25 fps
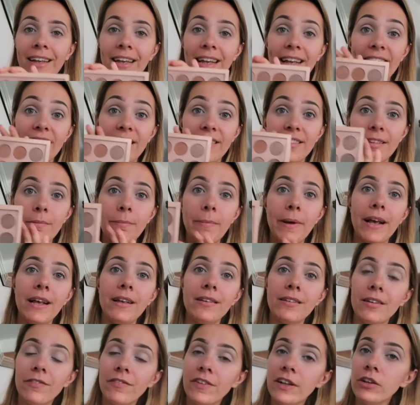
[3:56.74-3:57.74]
It is the
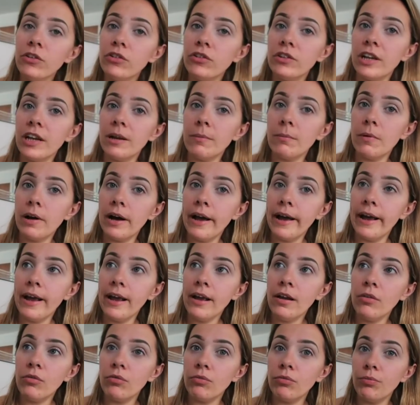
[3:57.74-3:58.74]
best. I featured it in my
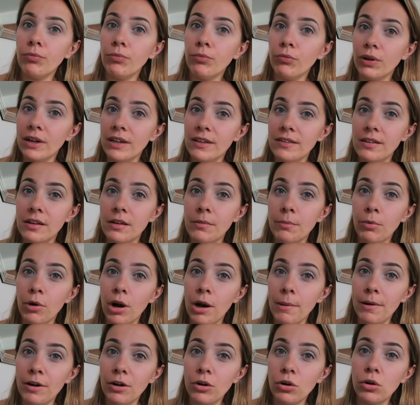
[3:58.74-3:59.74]
recent
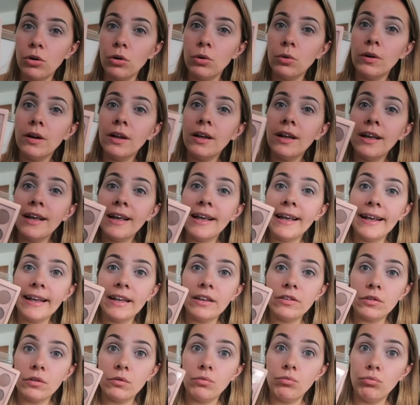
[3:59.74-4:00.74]
Primark haul.
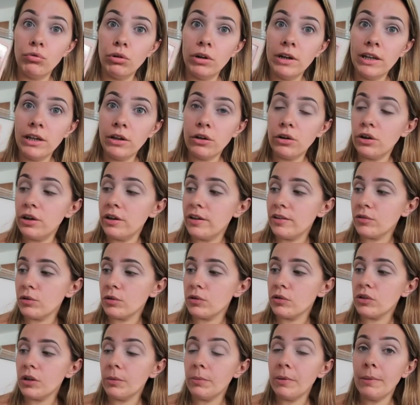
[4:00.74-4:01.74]
It's really good. It's
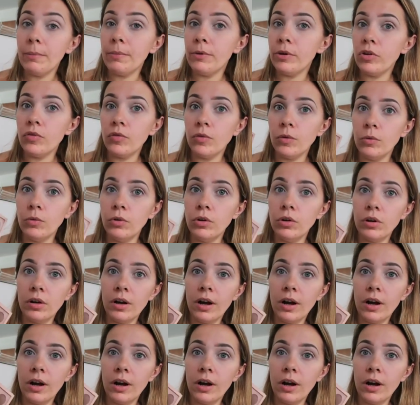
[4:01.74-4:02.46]
got so many beautiful new